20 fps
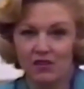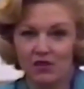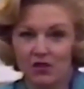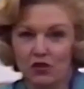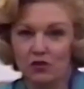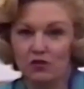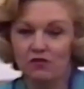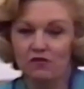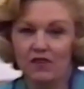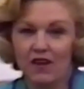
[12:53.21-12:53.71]
It's a
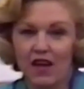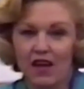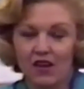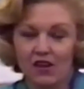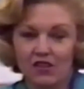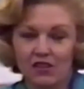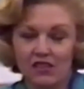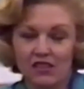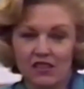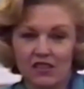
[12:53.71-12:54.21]
good
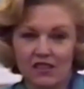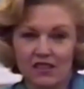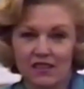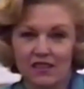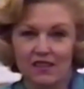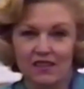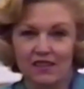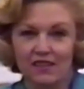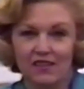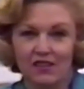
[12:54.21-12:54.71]
faculty,
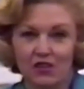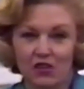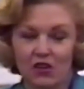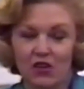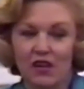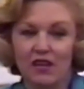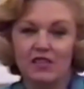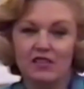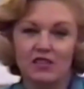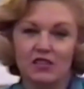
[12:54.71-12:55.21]

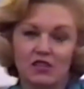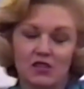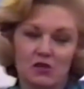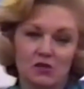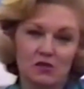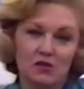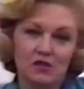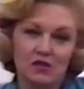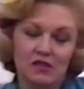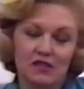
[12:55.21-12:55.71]
great
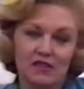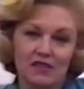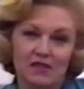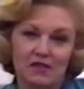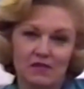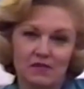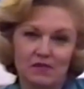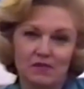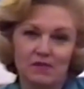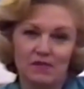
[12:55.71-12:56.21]
students,
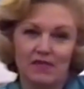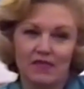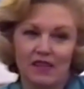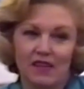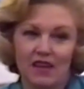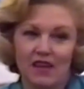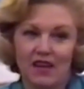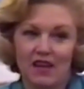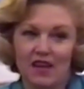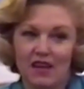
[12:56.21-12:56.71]

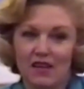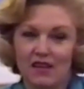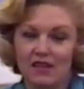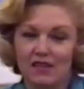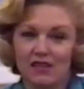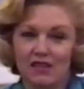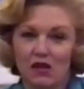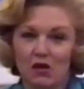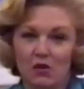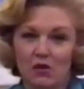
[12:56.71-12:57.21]
and
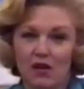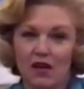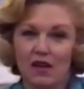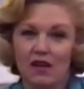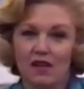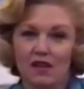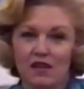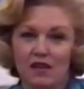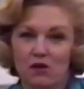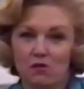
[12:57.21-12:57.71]
it's
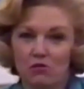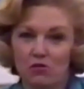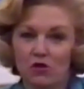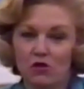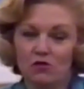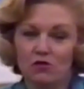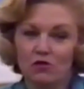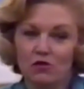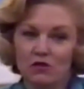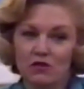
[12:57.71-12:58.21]
located in a
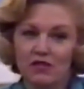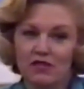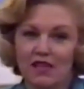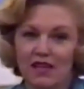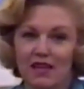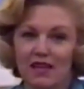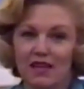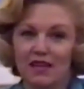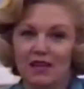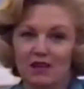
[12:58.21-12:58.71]
beautiful
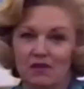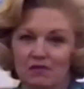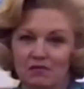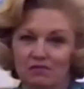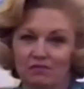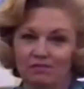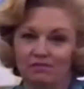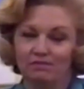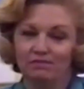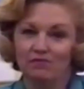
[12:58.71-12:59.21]
setting.
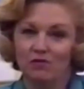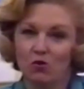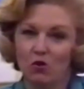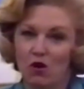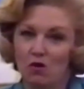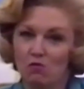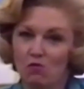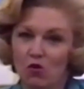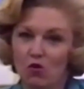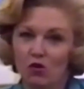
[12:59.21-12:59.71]

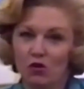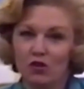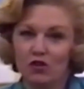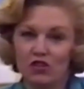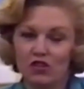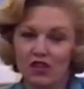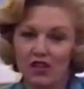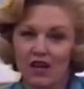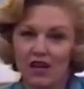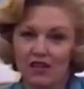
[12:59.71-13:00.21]
What more
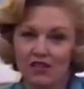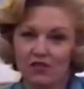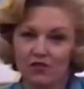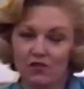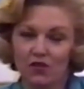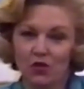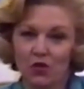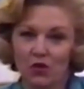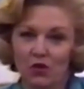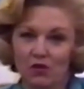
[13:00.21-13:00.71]
could you ask
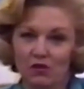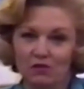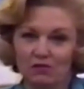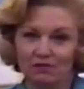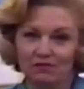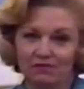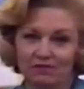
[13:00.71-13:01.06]
for?